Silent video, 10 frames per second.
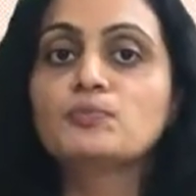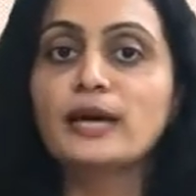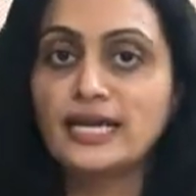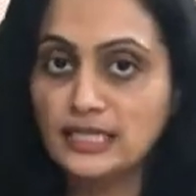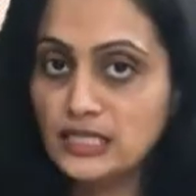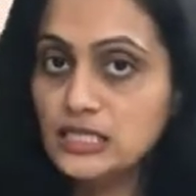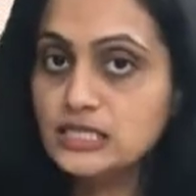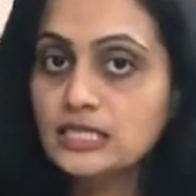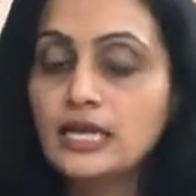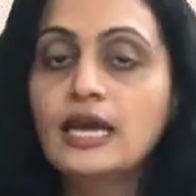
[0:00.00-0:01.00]

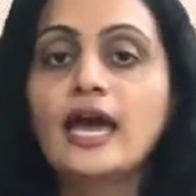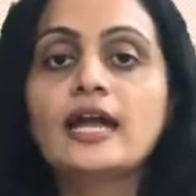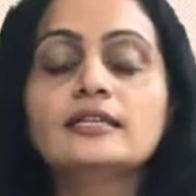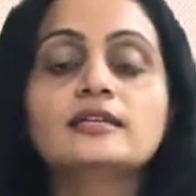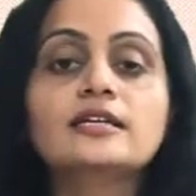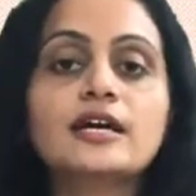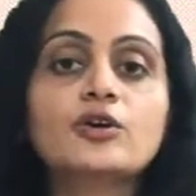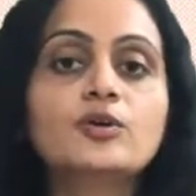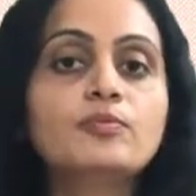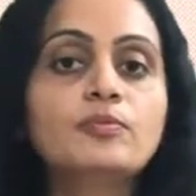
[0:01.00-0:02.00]
minus and the
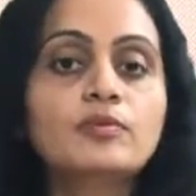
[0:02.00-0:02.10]
diode